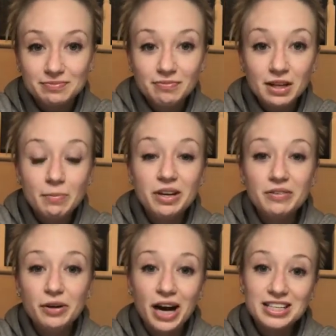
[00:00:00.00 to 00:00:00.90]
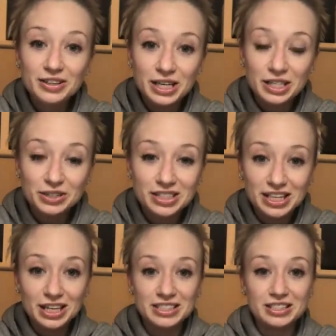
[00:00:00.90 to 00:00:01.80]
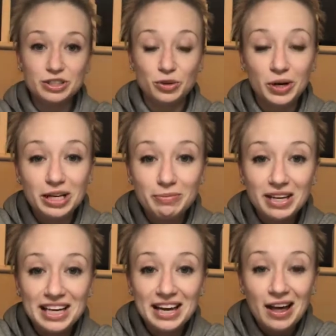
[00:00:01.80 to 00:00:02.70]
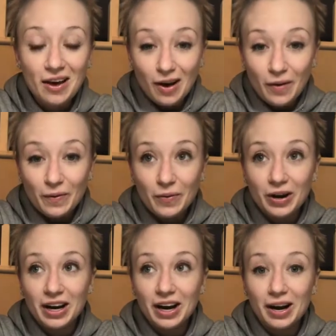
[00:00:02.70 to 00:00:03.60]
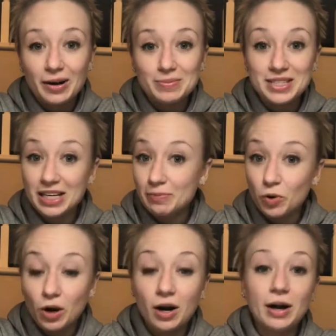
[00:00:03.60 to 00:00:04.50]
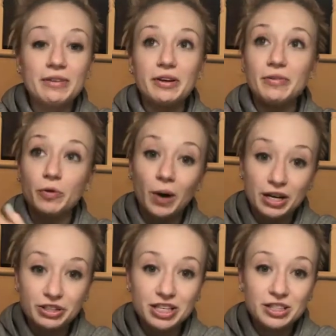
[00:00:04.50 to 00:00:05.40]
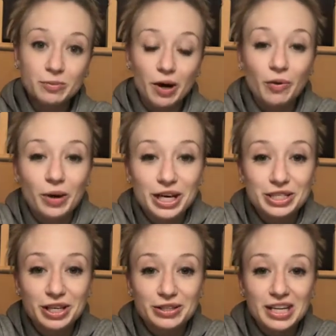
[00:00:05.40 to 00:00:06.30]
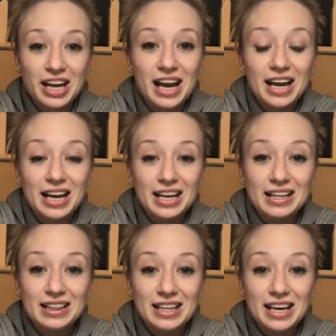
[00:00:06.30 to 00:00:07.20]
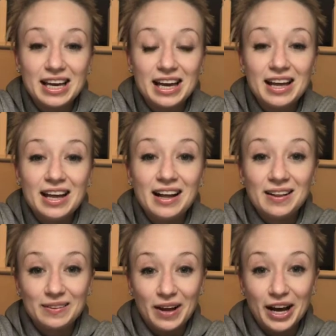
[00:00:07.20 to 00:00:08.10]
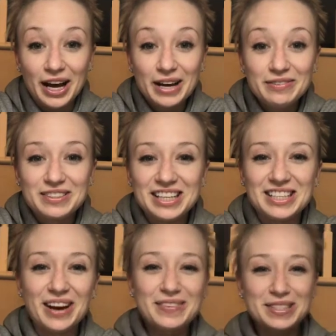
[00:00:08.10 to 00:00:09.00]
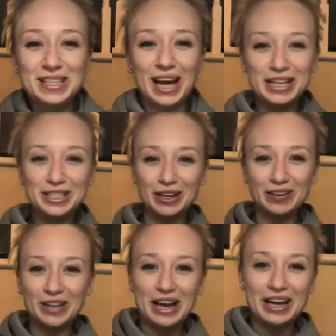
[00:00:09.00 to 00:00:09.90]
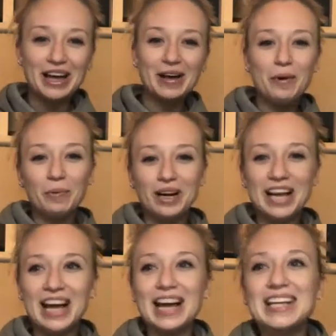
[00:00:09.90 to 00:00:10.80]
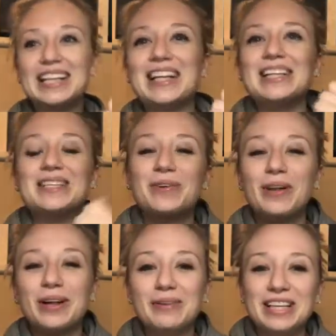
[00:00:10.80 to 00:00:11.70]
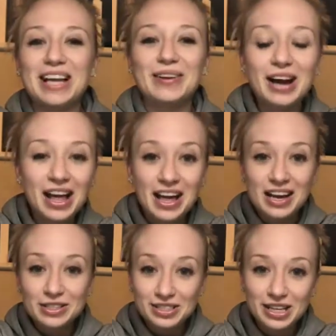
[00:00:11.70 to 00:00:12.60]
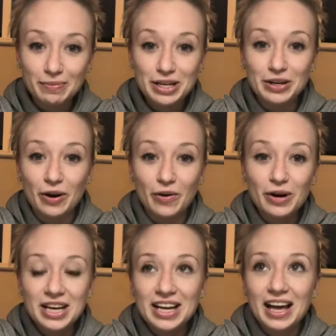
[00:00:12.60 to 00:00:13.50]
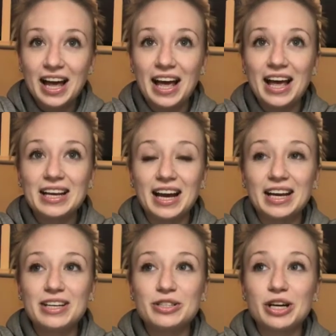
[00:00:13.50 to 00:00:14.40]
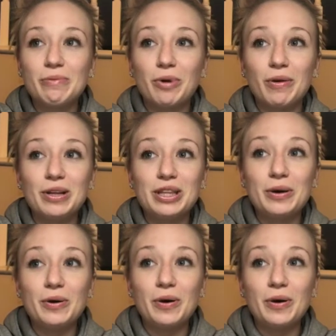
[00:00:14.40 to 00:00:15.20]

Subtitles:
But if you guys are interested in joining me or seeing more, or if you have questions about what I shared today in the live, since I was like juggling one hand and then scrolling with the other, just let me know and I can share more with you.